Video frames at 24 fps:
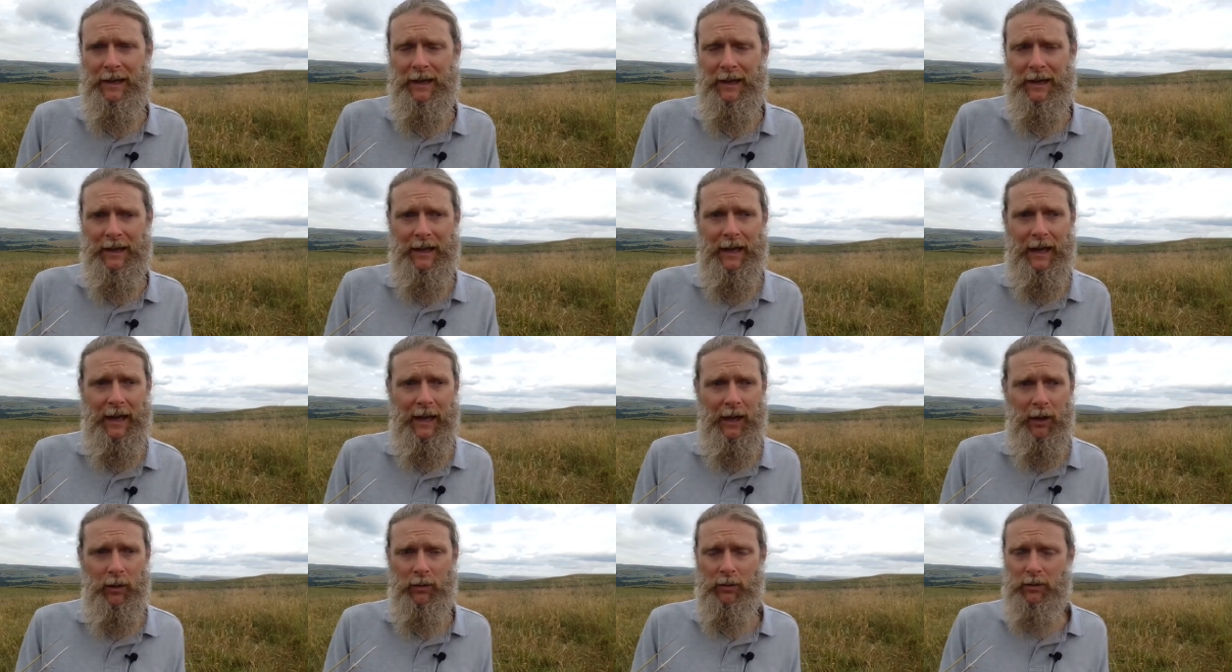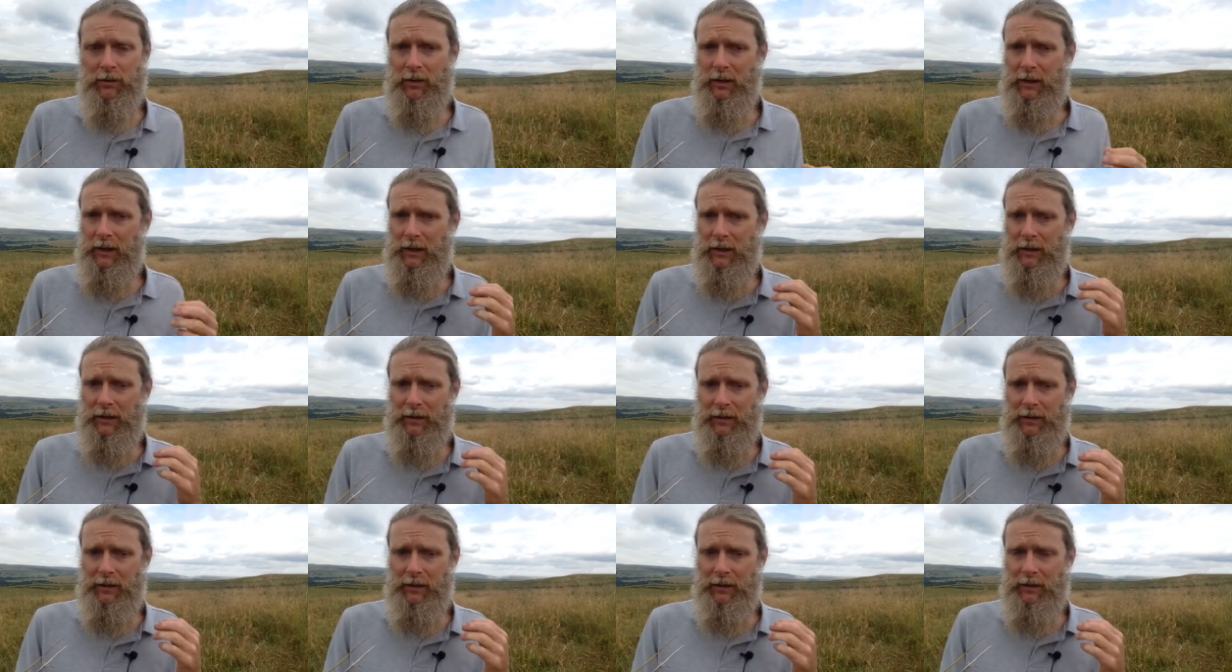And now it's like,
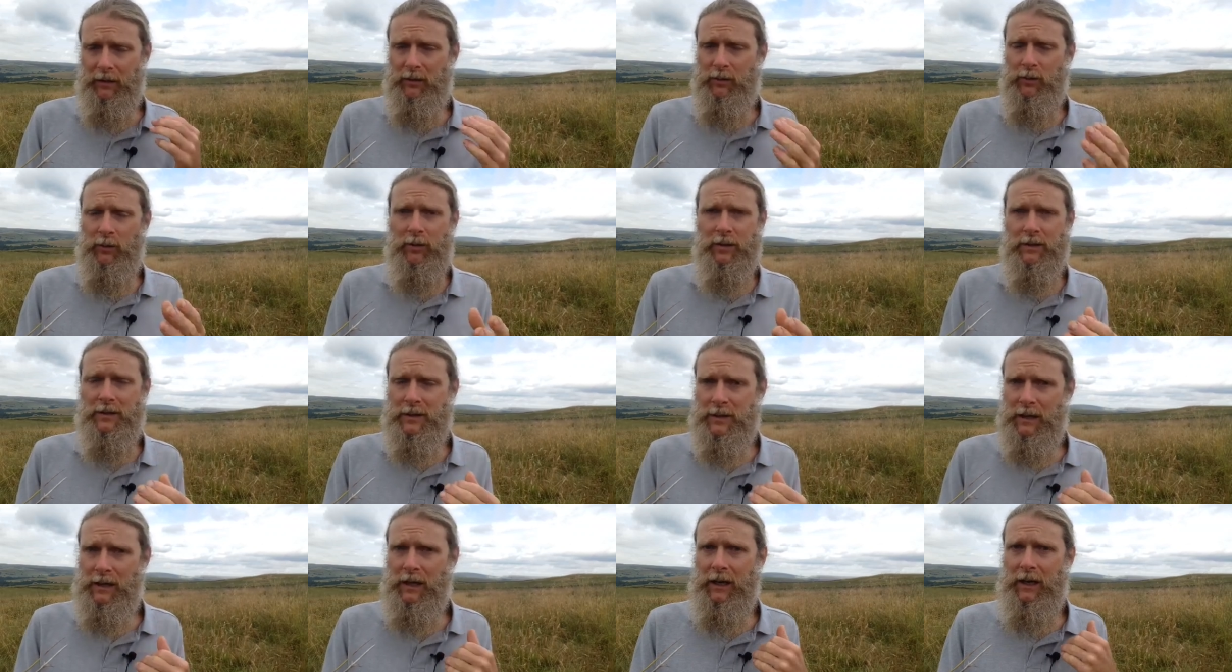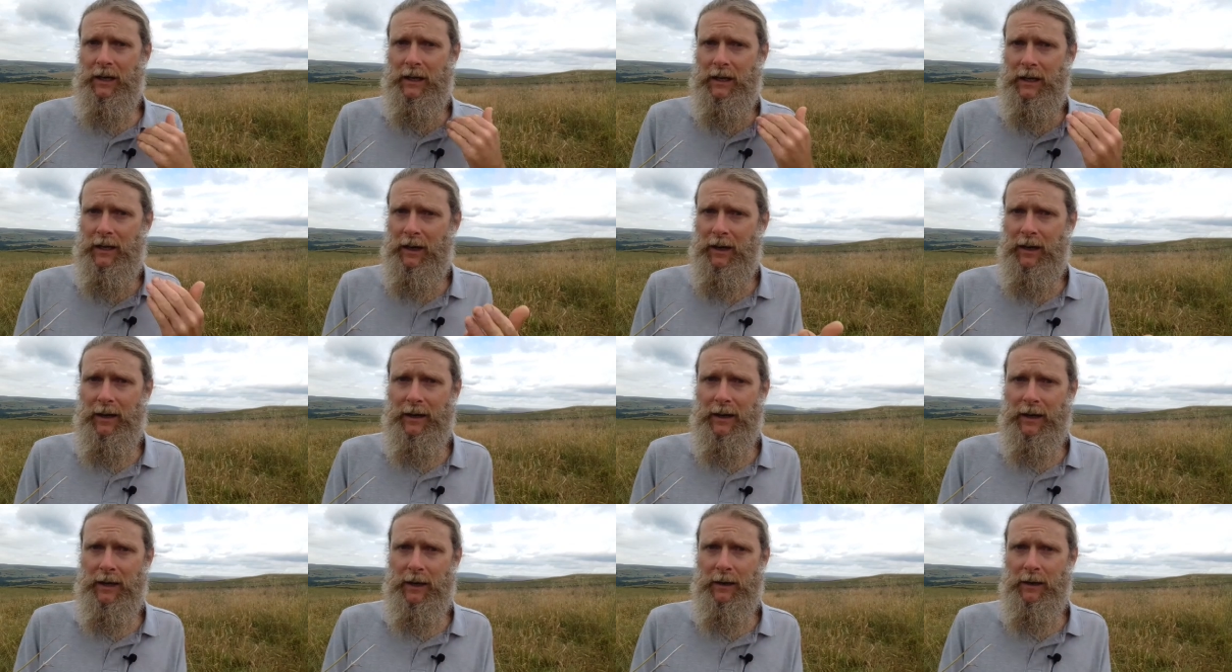as you can see, I,
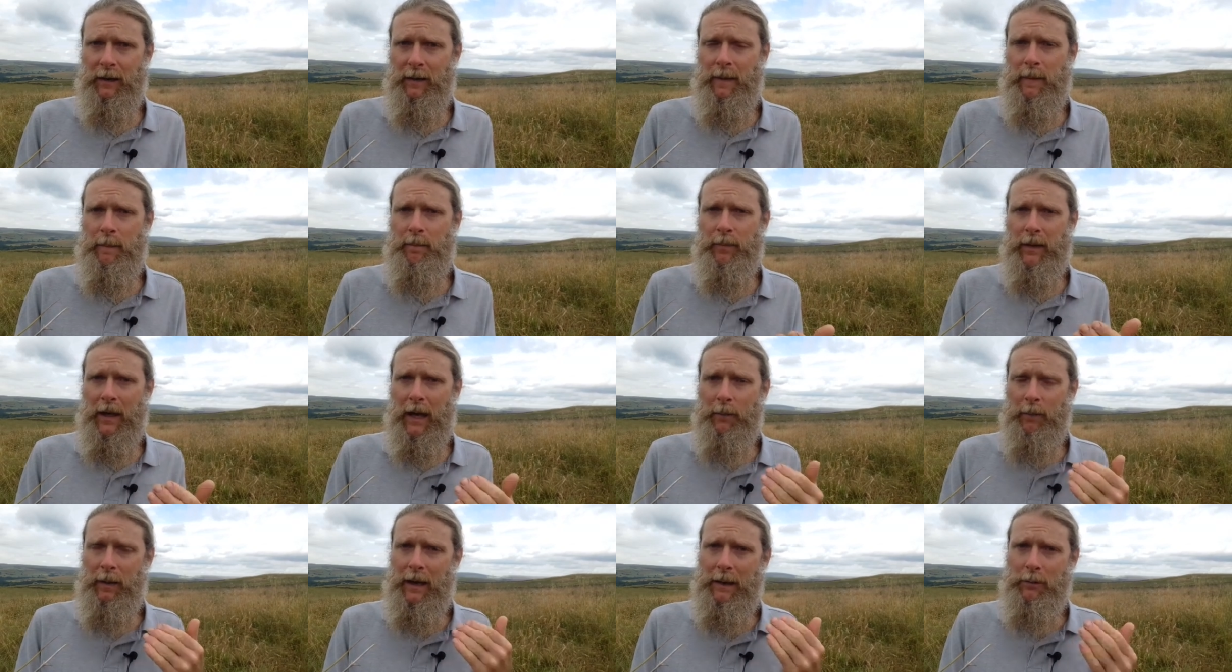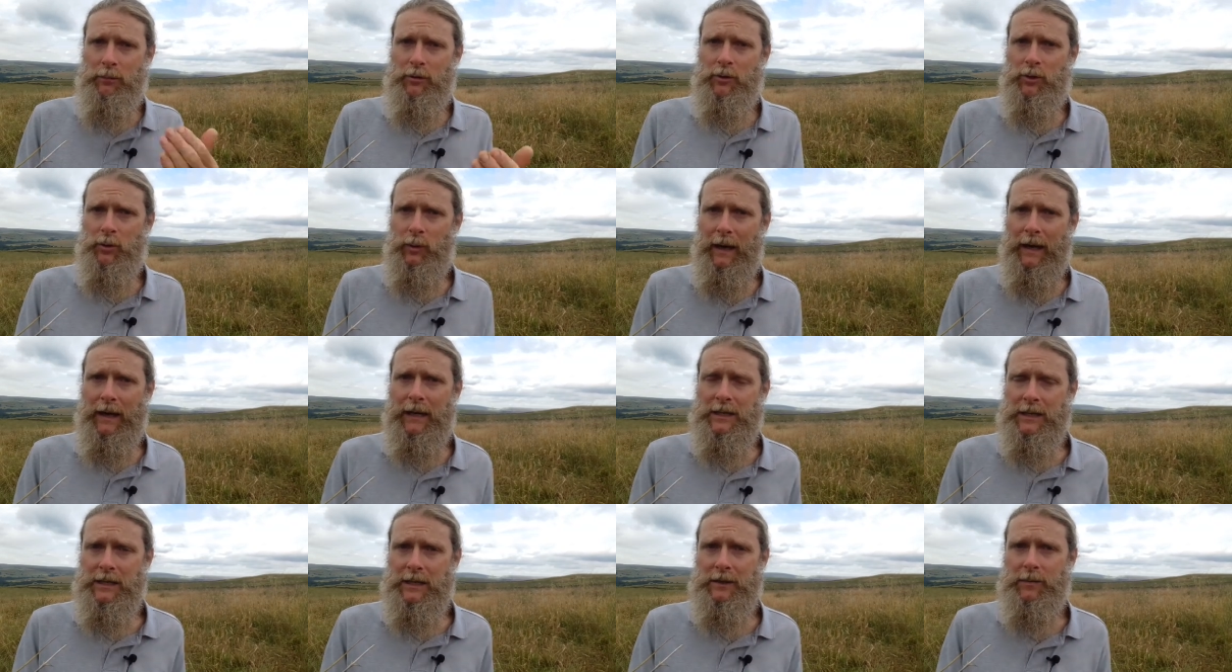I am able to
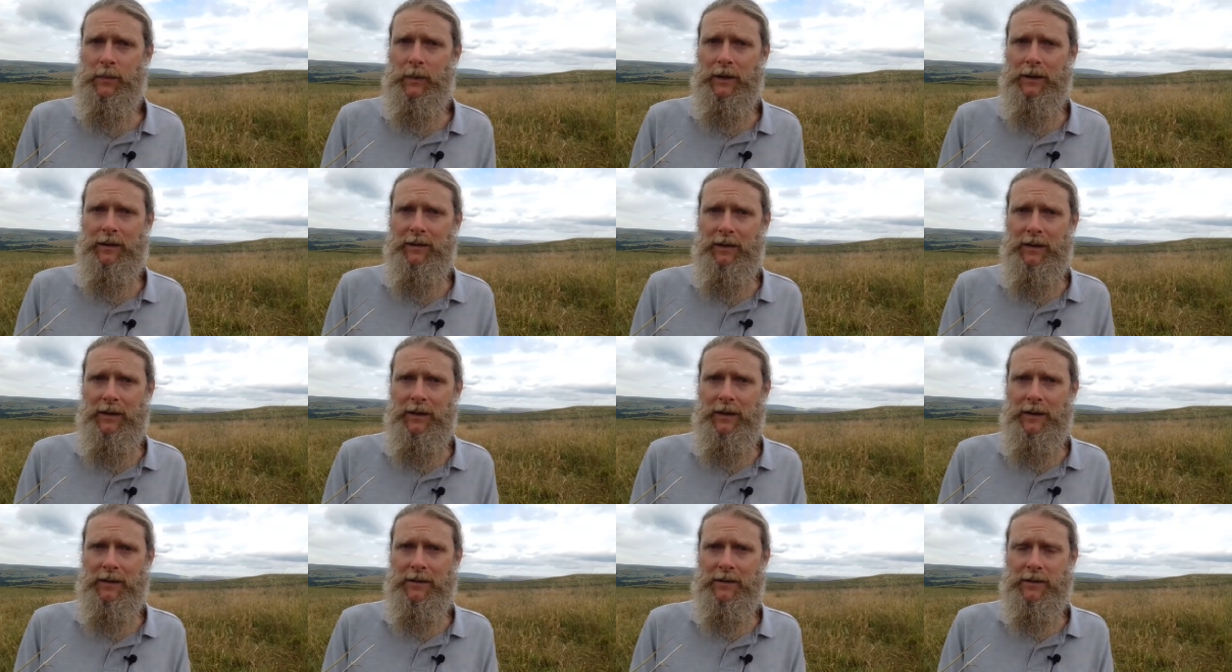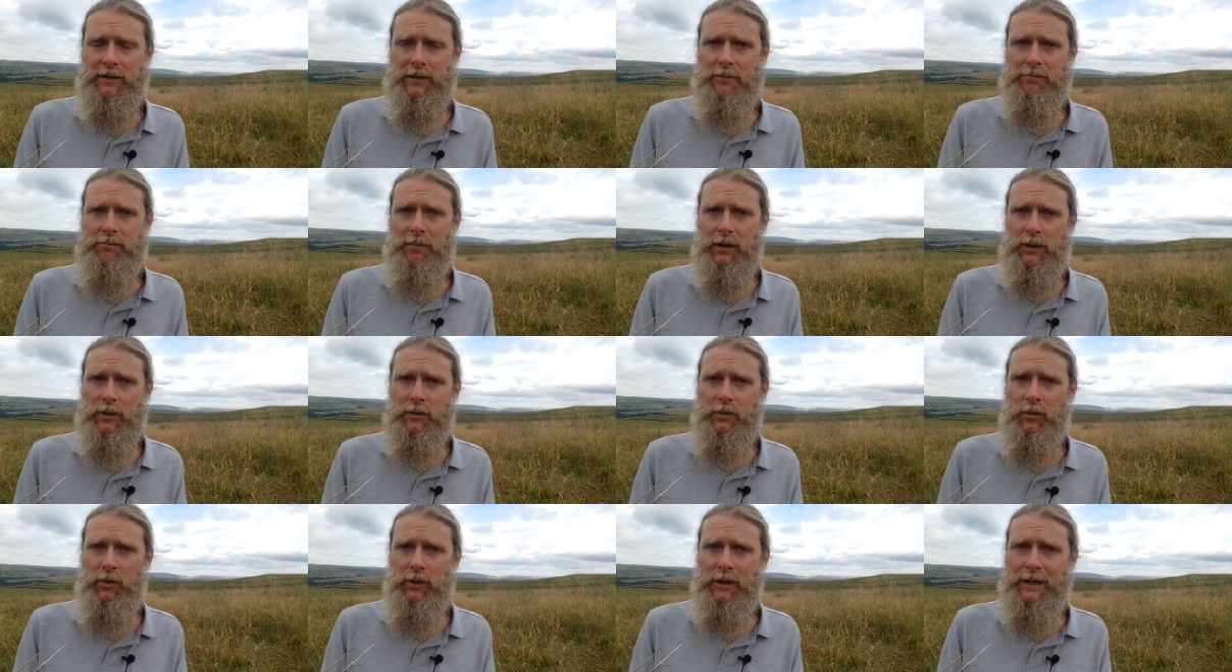access my tears much
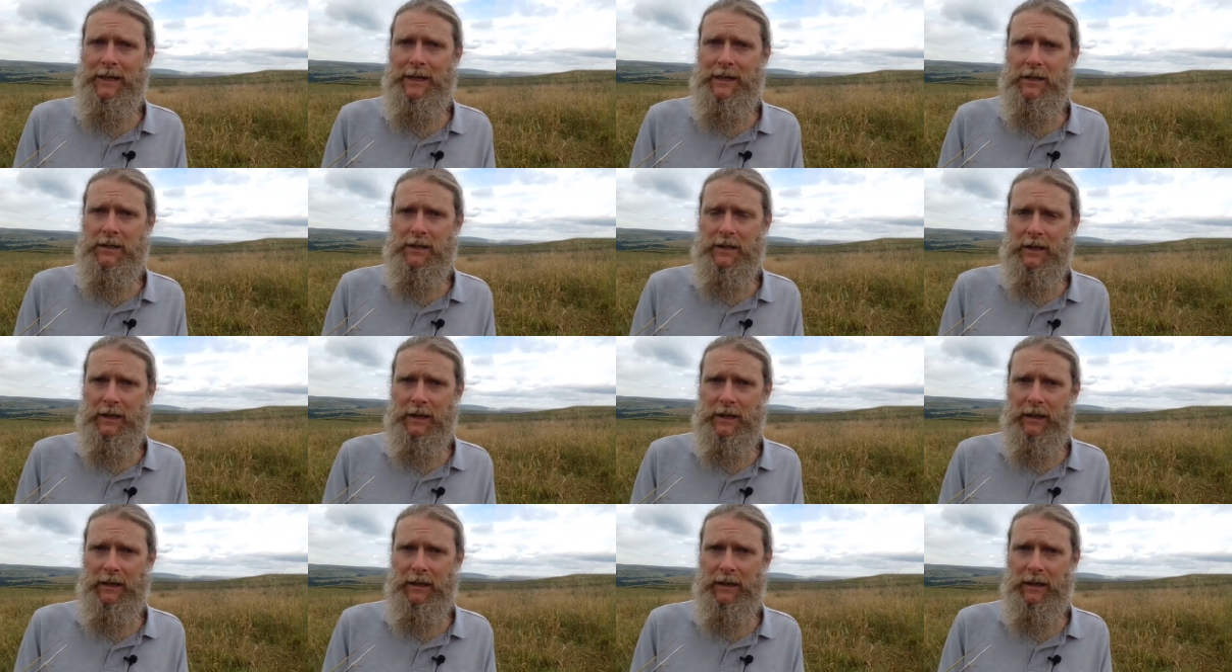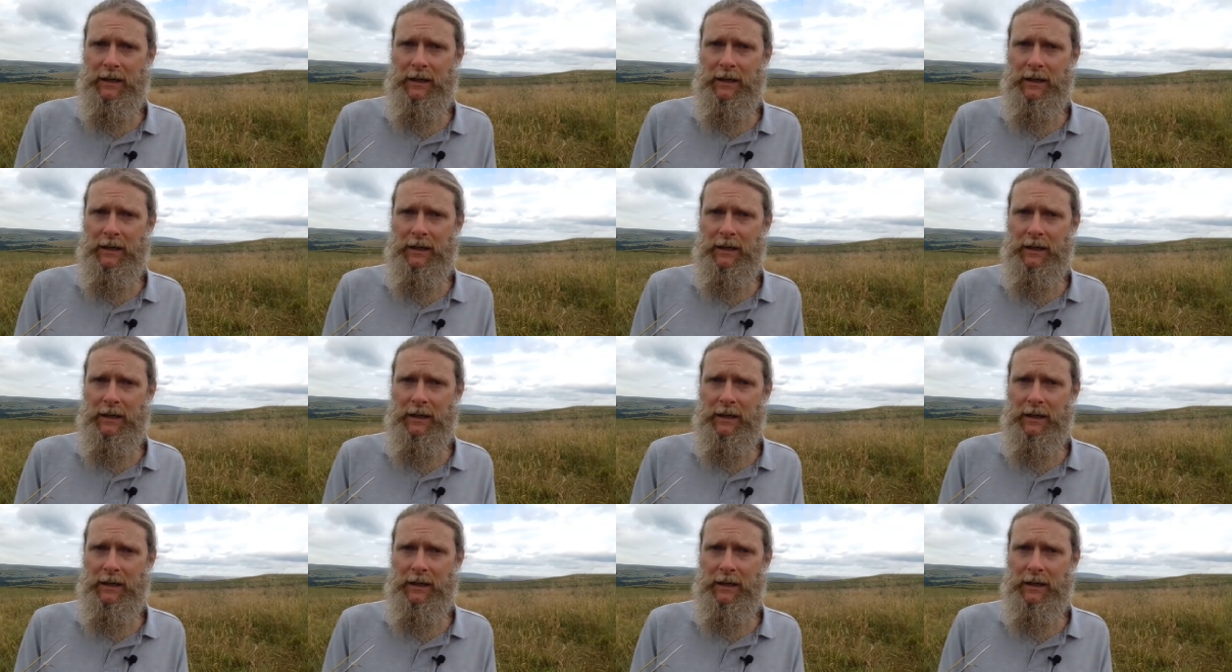more easily.